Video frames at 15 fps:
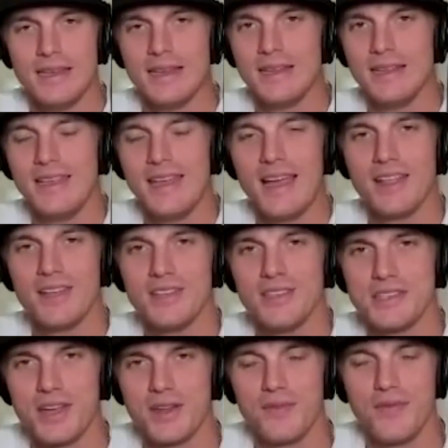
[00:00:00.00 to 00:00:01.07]
Dallas,
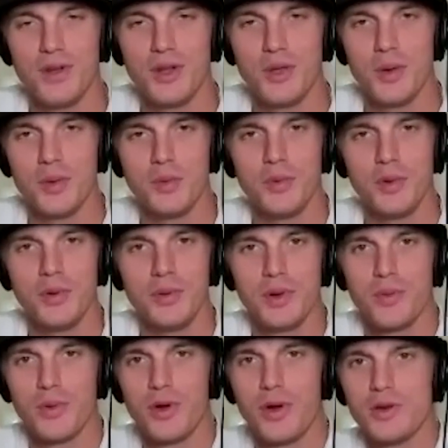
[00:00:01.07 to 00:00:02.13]
it's kind of funny. We were in
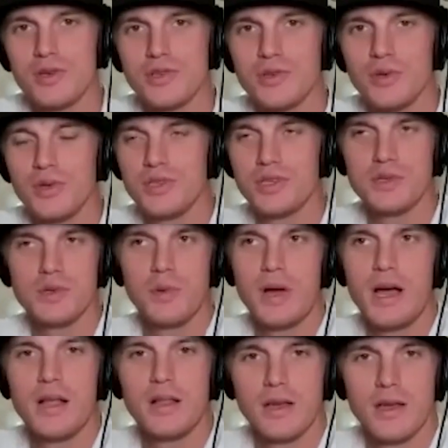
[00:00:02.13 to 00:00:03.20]
a rehearsal. This is a
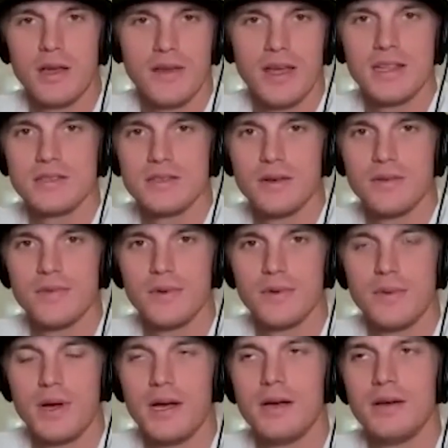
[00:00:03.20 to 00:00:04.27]
while ago. I had that song for a
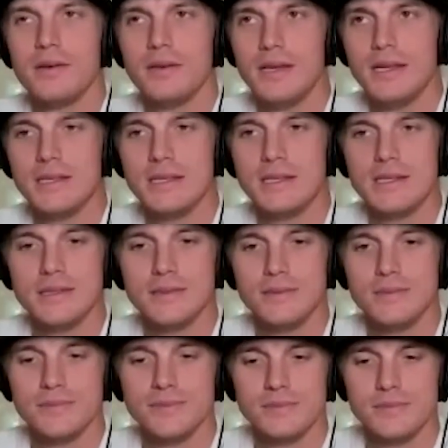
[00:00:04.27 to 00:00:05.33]
while. And
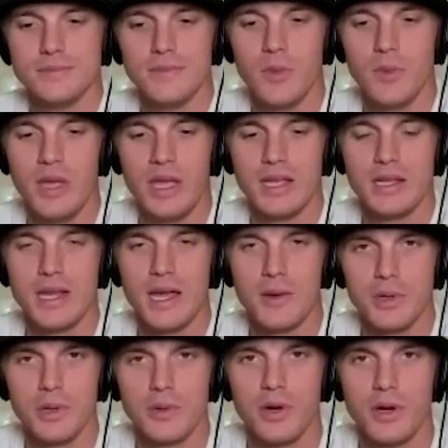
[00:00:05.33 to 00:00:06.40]
um, the band and I
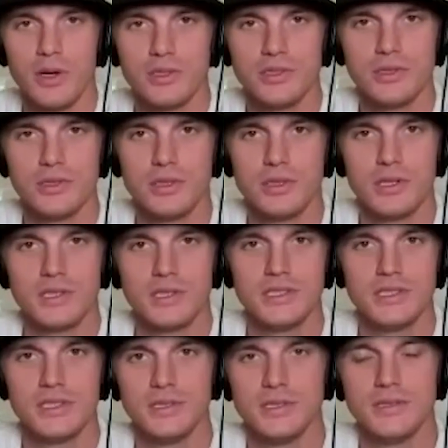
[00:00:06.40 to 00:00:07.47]
were in a rehearsal in
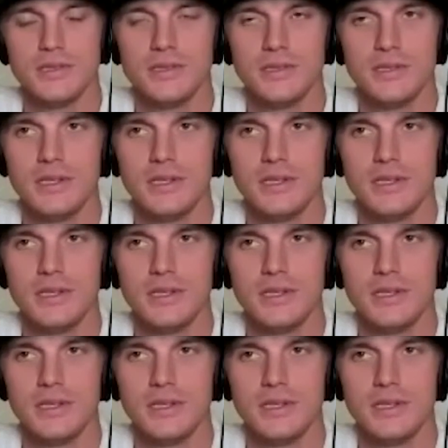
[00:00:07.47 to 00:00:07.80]
Austin.